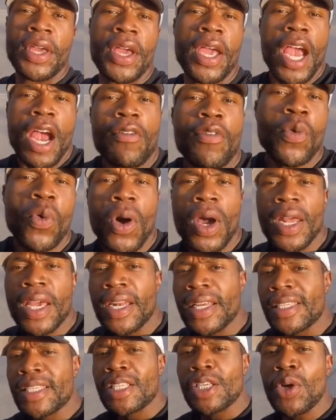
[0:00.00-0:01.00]
Hey everyone,
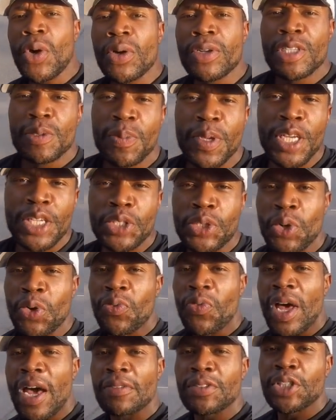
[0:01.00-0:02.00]
it is CGarnerSpeed
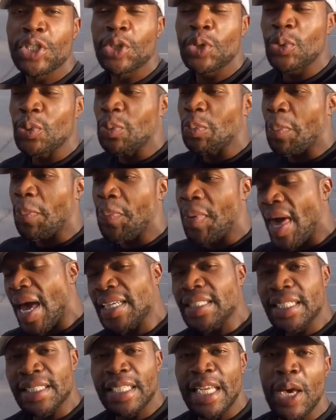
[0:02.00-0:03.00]
252
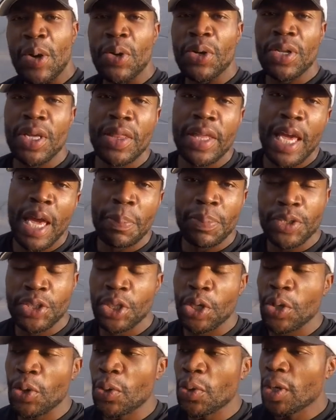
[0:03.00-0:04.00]
back today with another
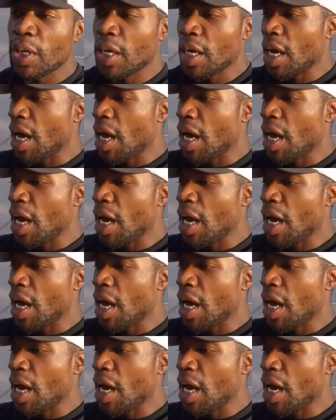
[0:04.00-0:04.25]
episode.